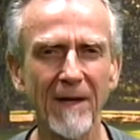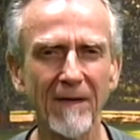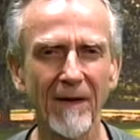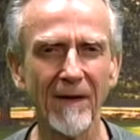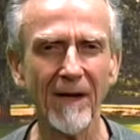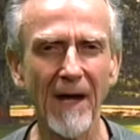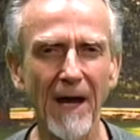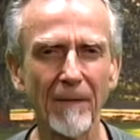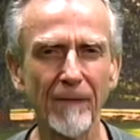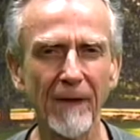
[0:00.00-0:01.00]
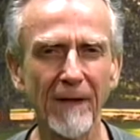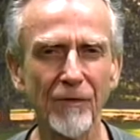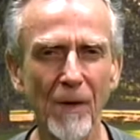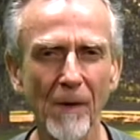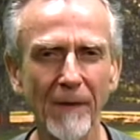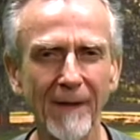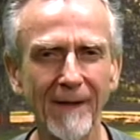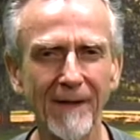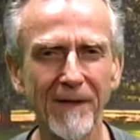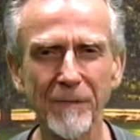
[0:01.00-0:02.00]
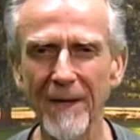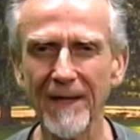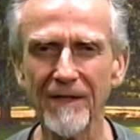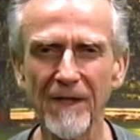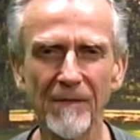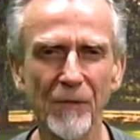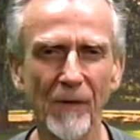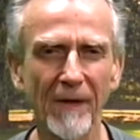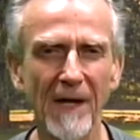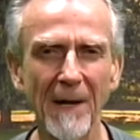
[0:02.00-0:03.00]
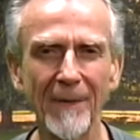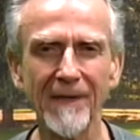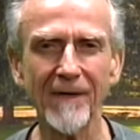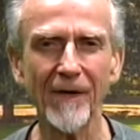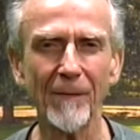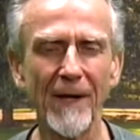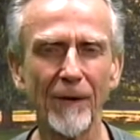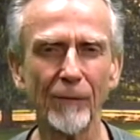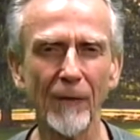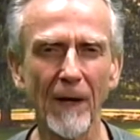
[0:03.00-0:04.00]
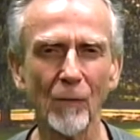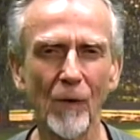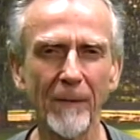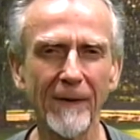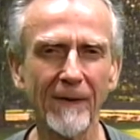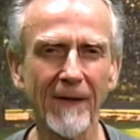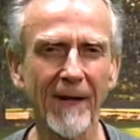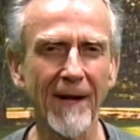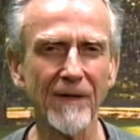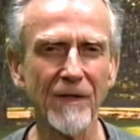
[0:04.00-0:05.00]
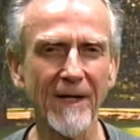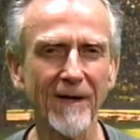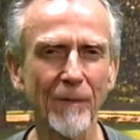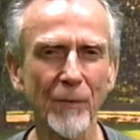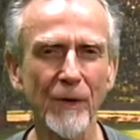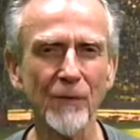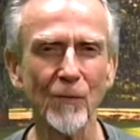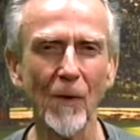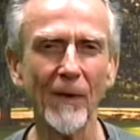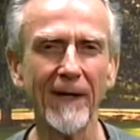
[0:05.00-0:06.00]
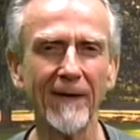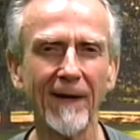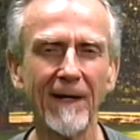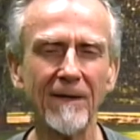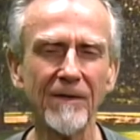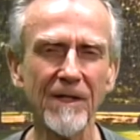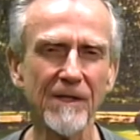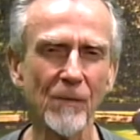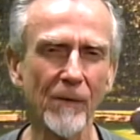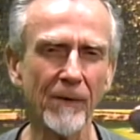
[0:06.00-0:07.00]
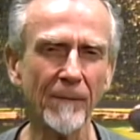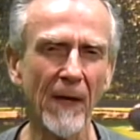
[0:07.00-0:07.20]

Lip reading: they're laughing and joking, and he's making some sort of commentary about a fat woman that has the other priests rolling in the house, as it were.